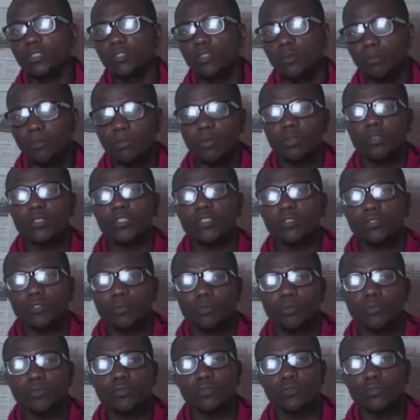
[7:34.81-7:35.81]
Your blog is
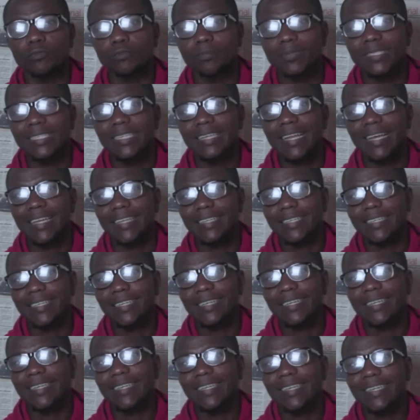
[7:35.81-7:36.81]
supposed to be like
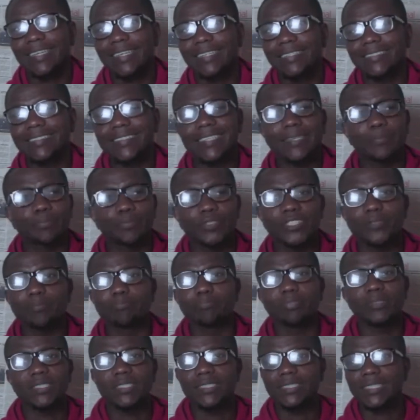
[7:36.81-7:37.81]
a
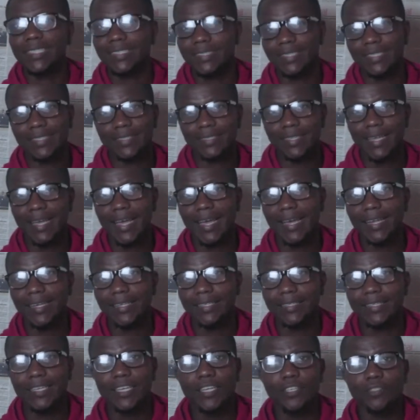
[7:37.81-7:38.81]
separate business
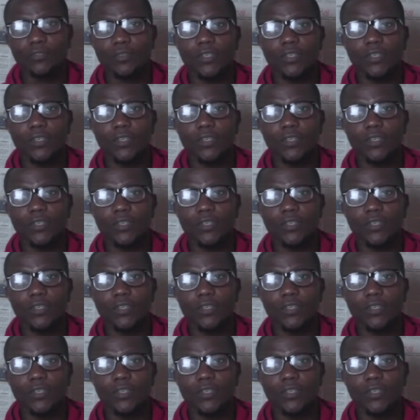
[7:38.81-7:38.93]
entirely.